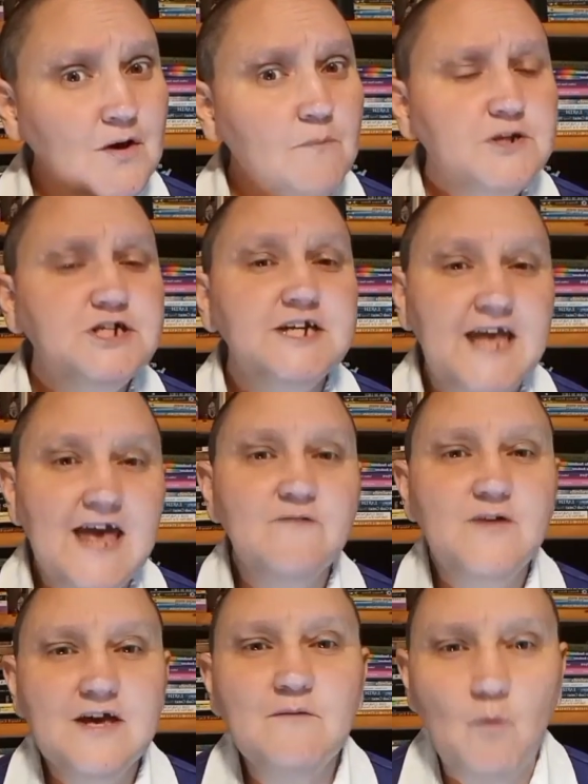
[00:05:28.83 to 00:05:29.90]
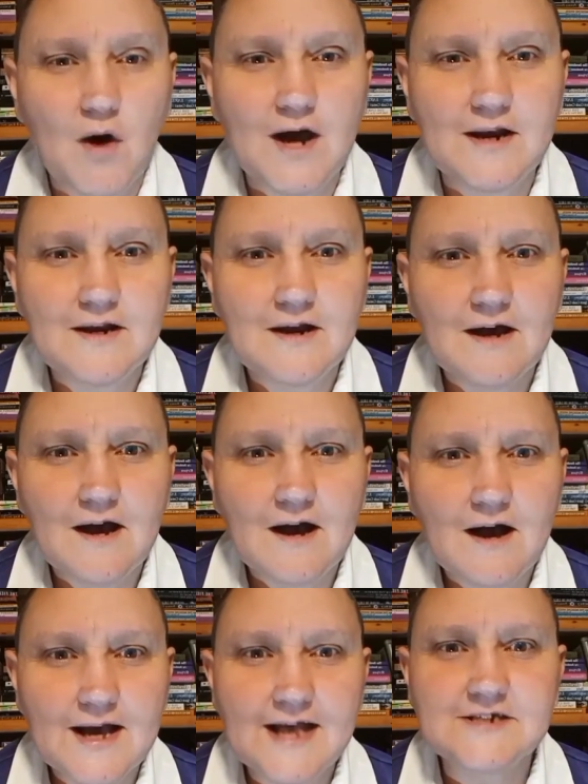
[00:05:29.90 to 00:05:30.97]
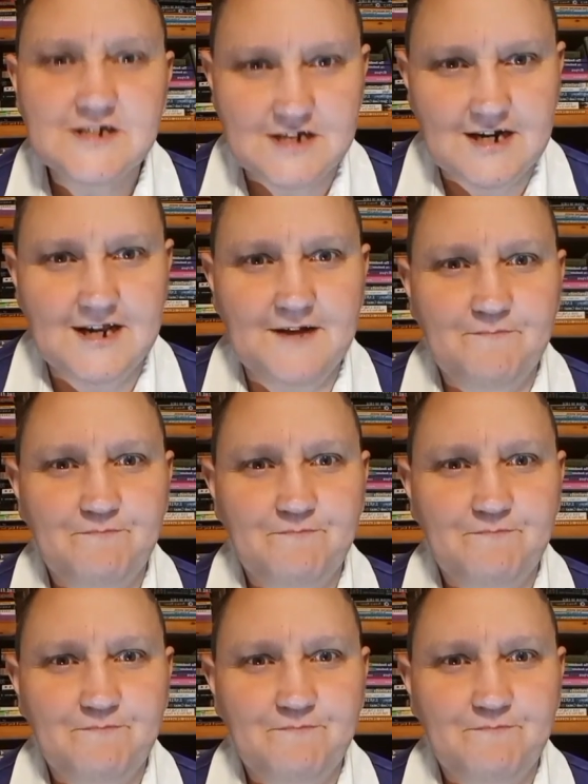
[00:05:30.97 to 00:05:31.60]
but she gave him one against Ginny.